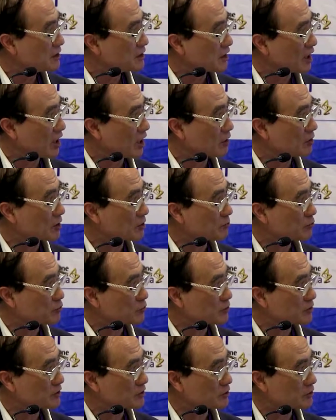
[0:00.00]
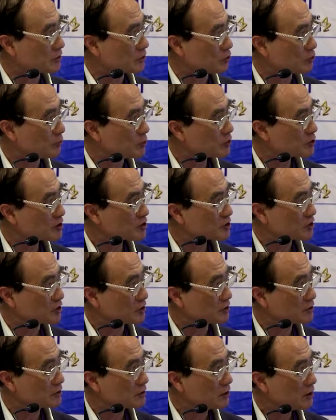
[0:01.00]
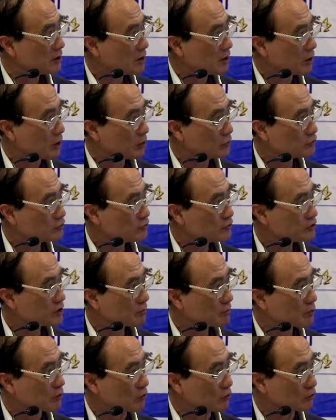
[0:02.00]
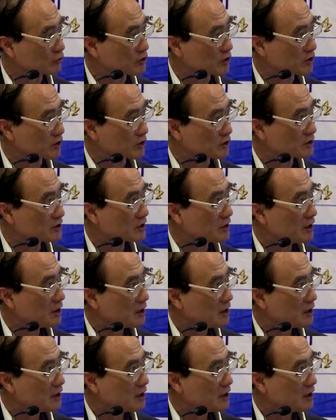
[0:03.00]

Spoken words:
Now I put the ubiquitin onto the proteins.